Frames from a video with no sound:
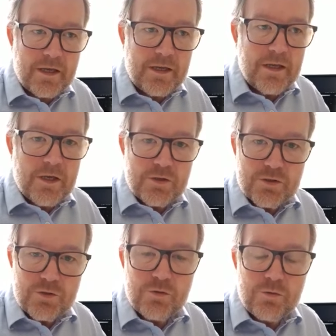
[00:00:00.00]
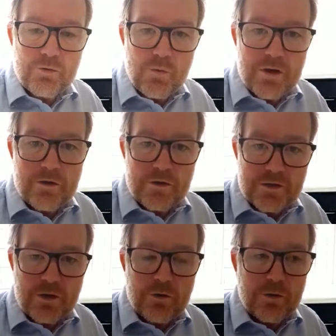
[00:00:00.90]
a school with a
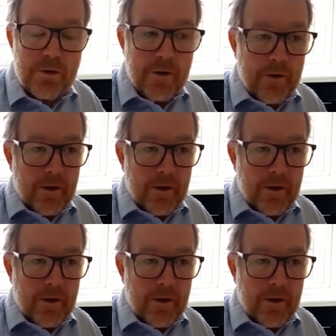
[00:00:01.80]
soul,